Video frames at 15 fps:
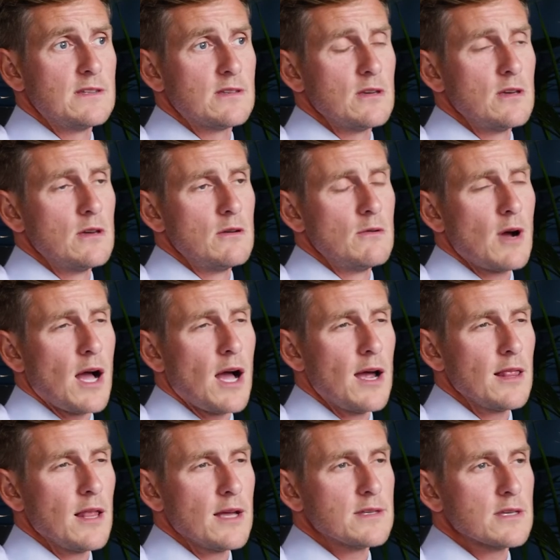to
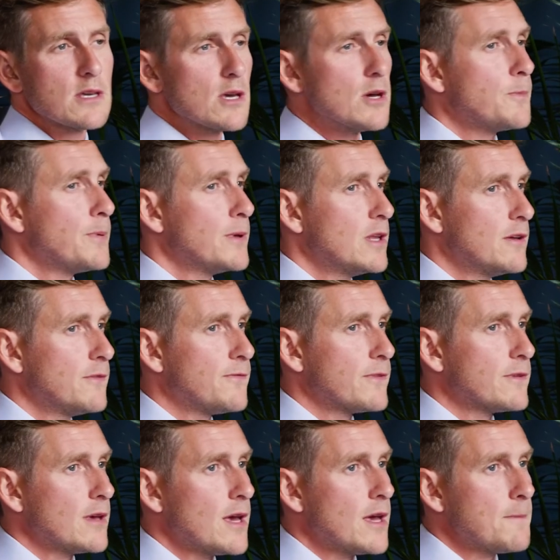highlight a couple
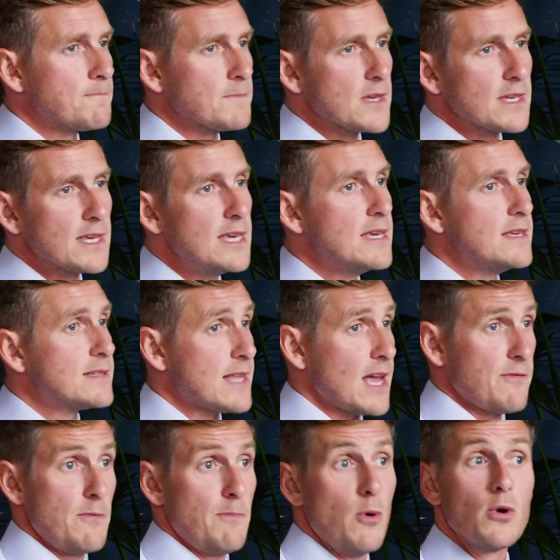of key
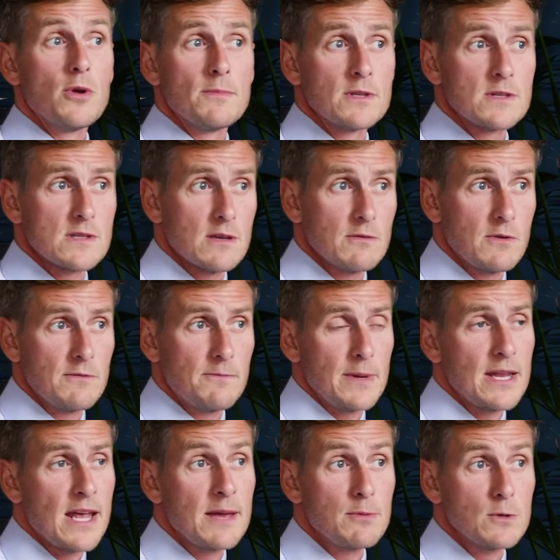staff appointments that we've
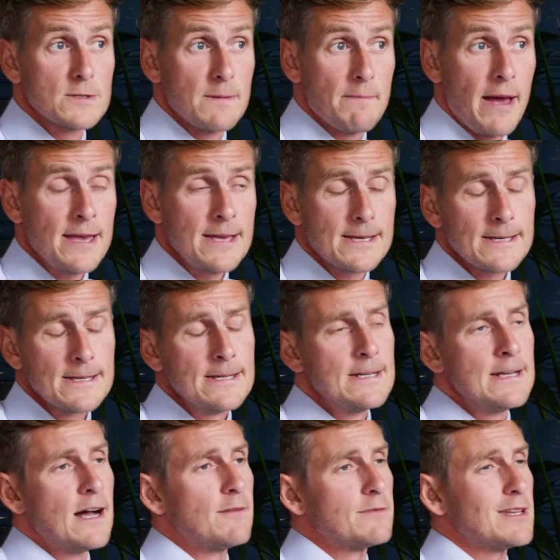been able to make.
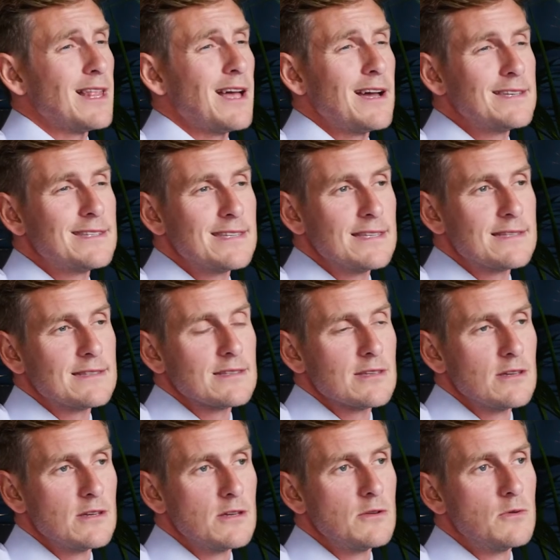I'm delighted
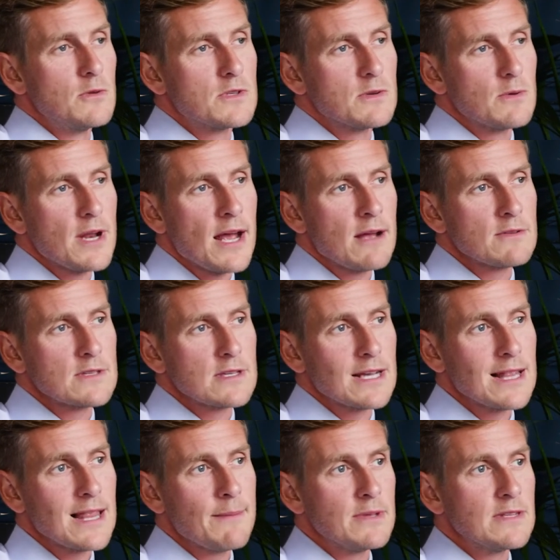to announce
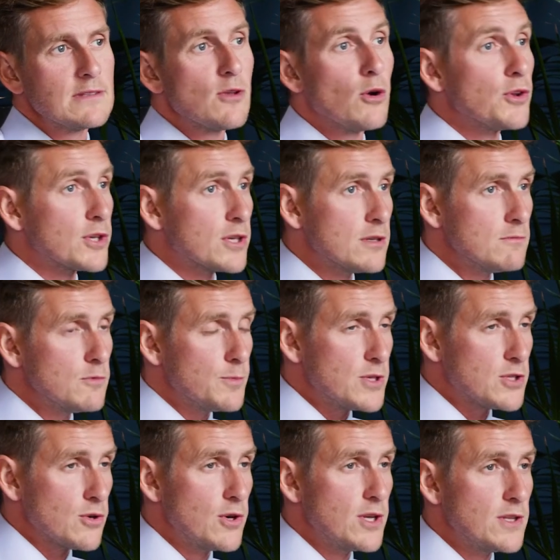that Clement Donegan will
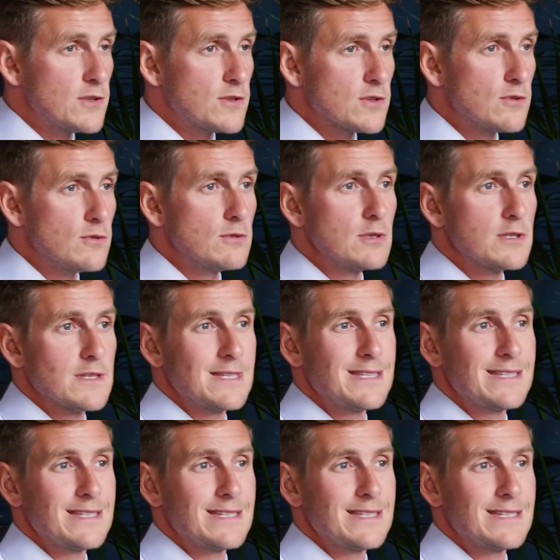be joining the school as the